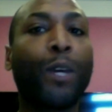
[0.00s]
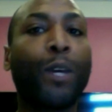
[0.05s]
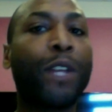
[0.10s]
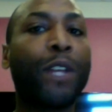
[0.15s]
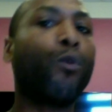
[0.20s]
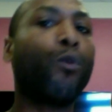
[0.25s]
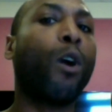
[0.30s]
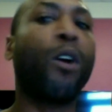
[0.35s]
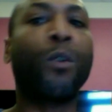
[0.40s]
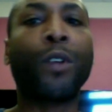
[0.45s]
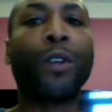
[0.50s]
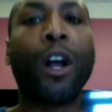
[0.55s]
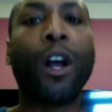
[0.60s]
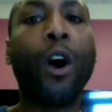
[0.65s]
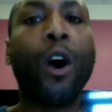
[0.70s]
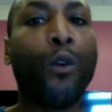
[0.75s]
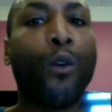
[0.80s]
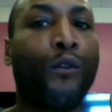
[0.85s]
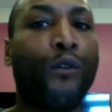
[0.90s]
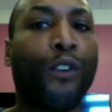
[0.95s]
wrote
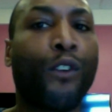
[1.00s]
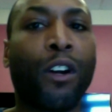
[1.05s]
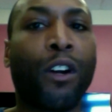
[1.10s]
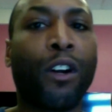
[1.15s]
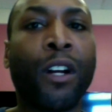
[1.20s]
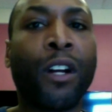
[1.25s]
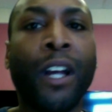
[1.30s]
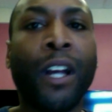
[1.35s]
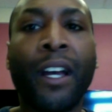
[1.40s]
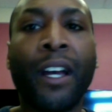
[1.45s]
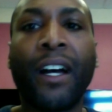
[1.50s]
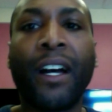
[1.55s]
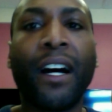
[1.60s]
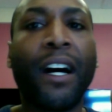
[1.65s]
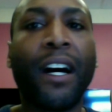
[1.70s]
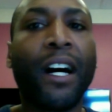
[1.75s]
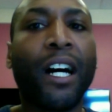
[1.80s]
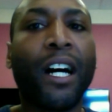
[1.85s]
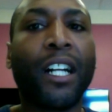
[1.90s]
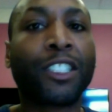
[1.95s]
over
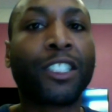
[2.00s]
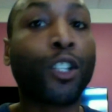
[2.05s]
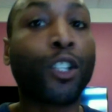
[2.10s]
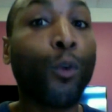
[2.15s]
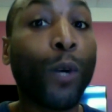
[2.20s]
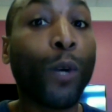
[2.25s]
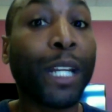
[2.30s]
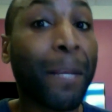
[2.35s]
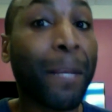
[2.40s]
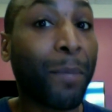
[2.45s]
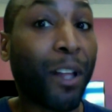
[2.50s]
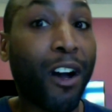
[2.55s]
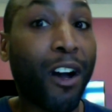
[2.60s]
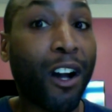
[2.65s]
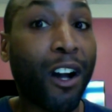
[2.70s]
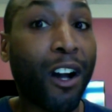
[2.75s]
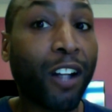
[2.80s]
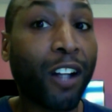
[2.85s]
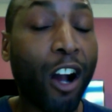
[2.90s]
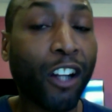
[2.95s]
20
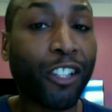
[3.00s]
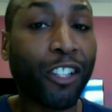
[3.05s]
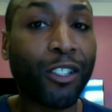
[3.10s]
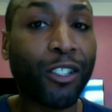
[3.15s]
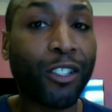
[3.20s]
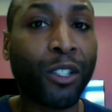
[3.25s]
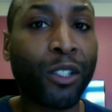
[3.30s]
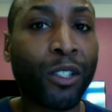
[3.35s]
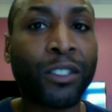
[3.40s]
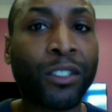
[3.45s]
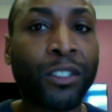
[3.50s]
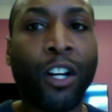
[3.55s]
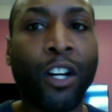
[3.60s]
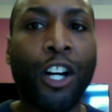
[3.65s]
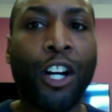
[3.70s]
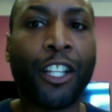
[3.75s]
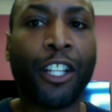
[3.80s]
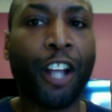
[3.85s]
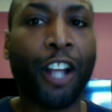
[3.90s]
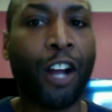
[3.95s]
blog articles
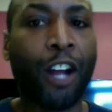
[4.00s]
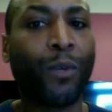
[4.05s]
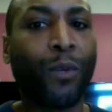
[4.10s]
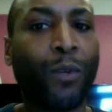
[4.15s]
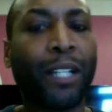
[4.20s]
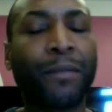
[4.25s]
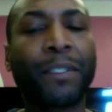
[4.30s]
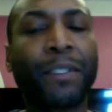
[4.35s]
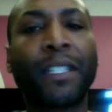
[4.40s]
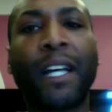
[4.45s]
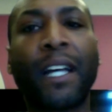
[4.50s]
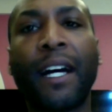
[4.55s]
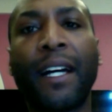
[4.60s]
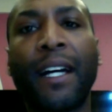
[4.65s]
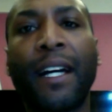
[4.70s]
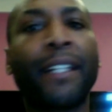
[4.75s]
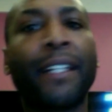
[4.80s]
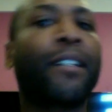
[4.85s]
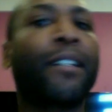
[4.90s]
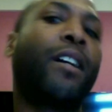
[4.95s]
on our
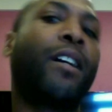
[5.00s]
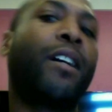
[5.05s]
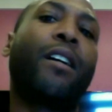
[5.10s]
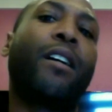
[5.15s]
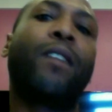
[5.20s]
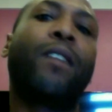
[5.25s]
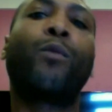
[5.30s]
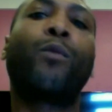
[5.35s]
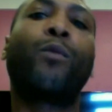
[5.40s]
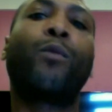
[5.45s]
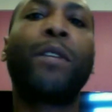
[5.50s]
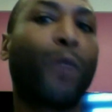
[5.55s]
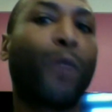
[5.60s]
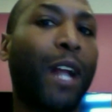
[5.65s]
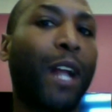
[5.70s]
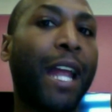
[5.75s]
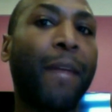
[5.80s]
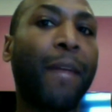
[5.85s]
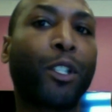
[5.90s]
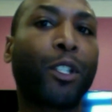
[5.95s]
website. We were
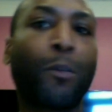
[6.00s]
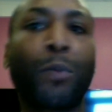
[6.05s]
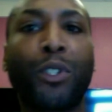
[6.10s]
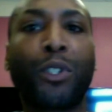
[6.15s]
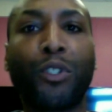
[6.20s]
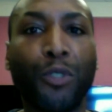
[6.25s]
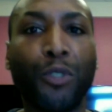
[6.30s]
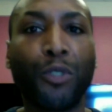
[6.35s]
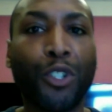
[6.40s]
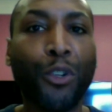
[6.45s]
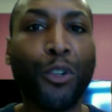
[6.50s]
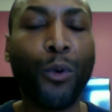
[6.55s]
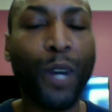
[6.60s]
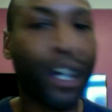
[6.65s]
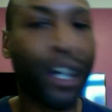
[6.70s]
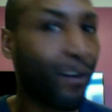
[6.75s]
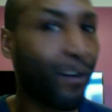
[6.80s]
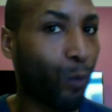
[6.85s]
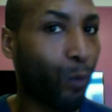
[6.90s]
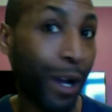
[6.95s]
able to produce
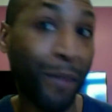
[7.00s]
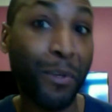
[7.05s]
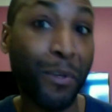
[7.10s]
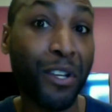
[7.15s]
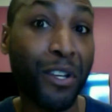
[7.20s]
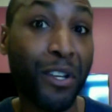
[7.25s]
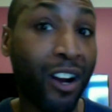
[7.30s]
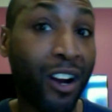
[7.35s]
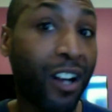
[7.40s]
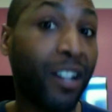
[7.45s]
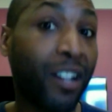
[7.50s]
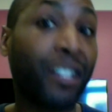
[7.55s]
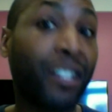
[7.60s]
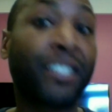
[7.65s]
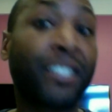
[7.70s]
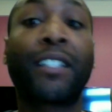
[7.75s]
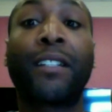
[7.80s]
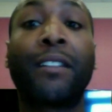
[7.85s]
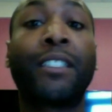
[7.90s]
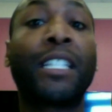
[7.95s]
12 webinars
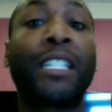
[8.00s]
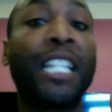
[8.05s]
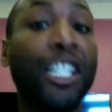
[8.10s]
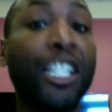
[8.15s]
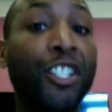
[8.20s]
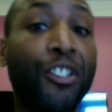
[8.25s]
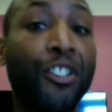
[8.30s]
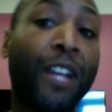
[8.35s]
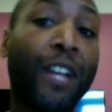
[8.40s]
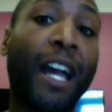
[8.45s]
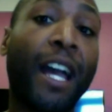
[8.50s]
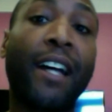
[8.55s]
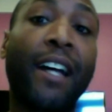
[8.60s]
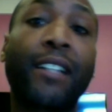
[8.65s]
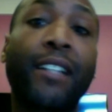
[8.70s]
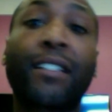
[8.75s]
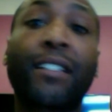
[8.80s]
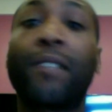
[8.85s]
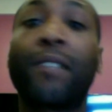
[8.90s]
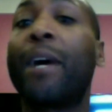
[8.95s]
to teach you guys
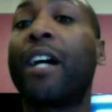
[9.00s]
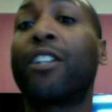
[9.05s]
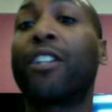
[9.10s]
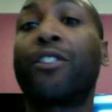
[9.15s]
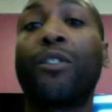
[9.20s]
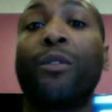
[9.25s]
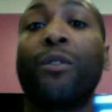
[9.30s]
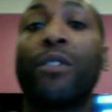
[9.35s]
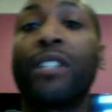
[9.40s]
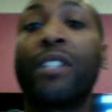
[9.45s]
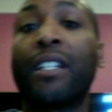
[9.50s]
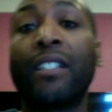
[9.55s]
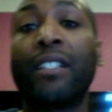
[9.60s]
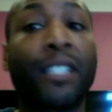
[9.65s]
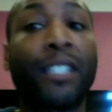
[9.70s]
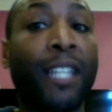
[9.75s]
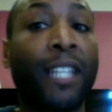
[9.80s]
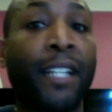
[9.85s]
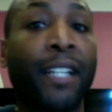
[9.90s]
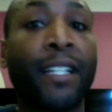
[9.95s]
about using the
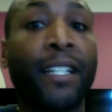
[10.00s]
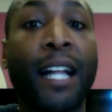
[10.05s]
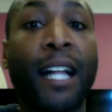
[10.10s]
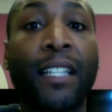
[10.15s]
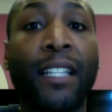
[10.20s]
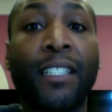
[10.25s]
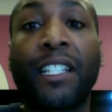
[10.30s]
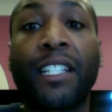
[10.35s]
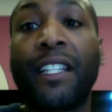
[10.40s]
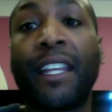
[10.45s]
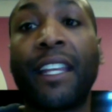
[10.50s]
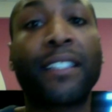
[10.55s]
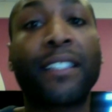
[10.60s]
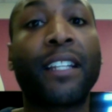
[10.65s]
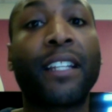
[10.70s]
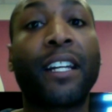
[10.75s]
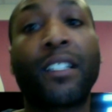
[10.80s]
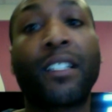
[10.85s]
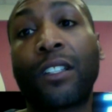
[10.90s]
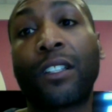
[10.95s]
technology that's
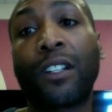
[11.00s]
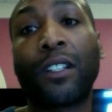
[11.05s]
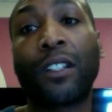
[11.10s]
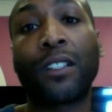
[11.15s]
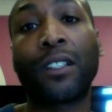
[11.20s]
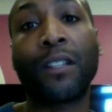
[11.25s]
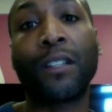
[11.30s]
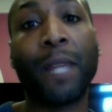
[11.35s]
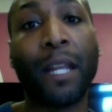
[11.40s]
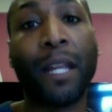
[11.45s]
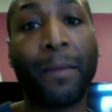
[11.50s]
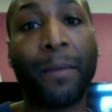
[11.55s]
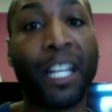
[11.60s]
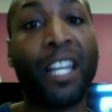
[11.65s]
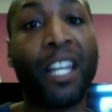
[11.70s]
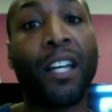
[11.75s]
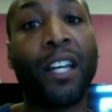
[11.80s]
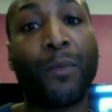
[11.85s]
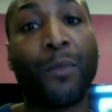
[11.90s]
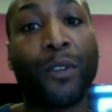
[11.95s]
out there to be able to
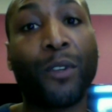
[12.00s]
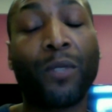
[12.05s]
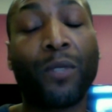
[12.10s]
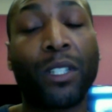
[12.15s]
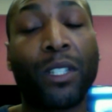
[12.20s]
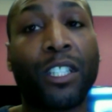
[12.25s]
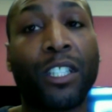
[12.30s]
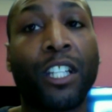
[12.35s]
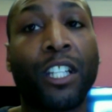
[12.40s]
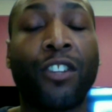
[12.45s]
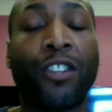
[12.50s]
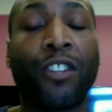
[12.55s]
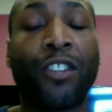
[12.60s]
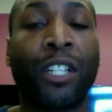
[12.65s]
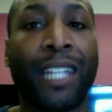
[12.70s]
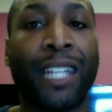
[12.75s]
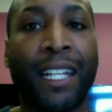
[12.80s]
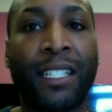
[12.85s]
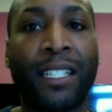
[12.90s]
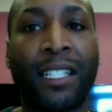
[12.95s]
help your real estate
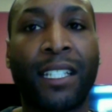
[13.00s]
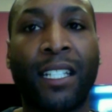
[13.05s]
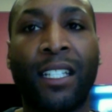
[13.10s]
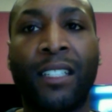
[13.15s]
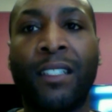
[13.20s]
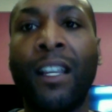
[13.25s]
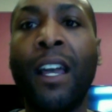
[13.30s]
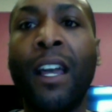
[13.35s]
transaction.